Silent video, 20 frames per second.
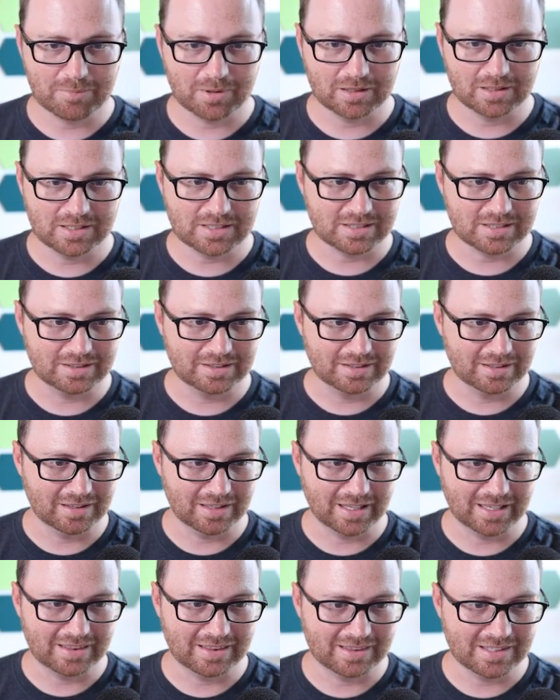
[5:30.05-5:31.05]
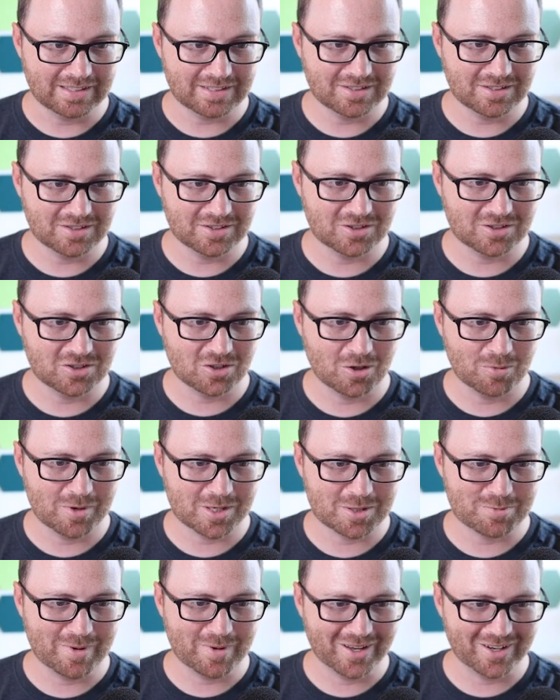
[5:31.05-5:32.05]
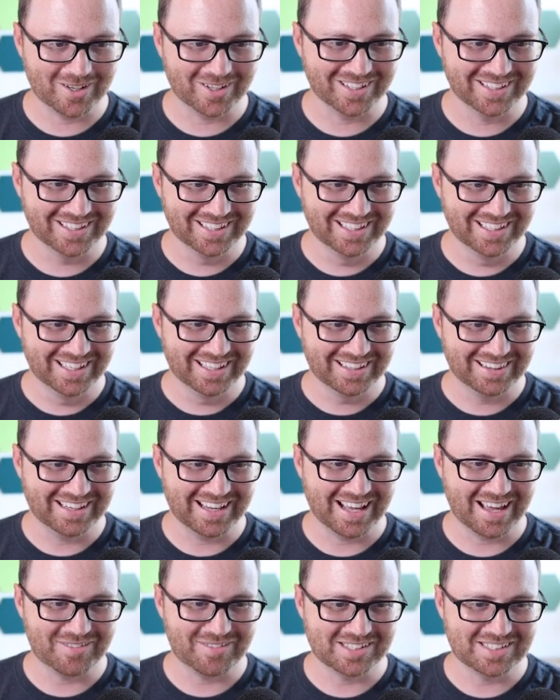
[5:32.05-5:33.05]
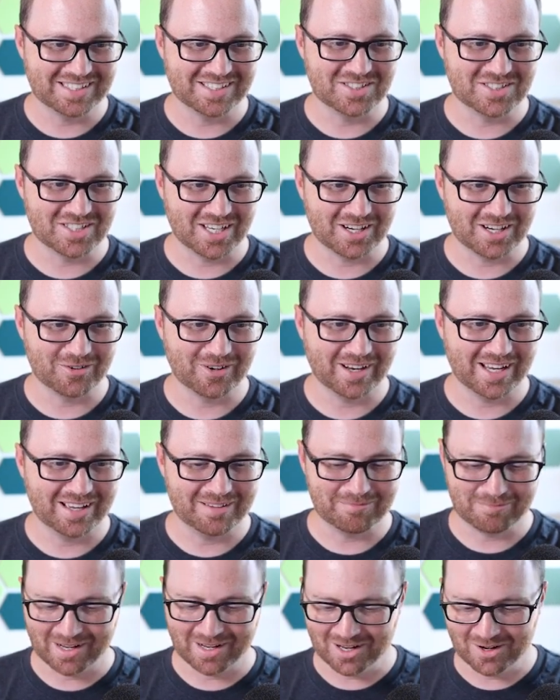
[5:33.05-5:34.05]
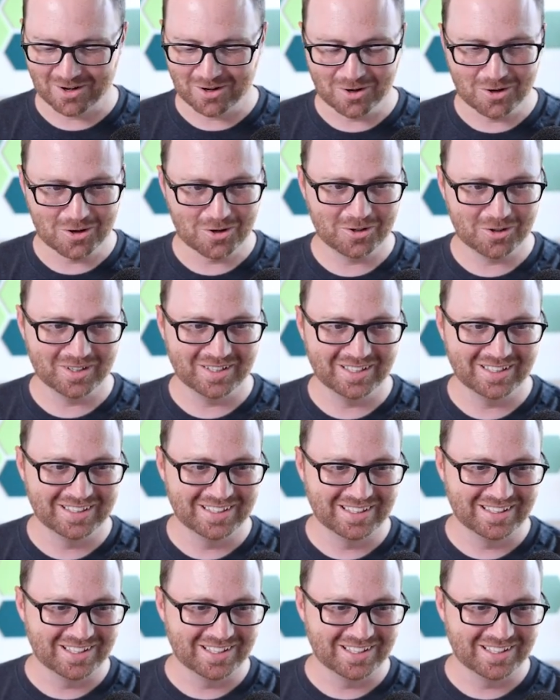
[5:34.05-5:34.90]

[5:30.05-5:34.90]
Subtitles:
But listen, like this is so much better than having to generate my own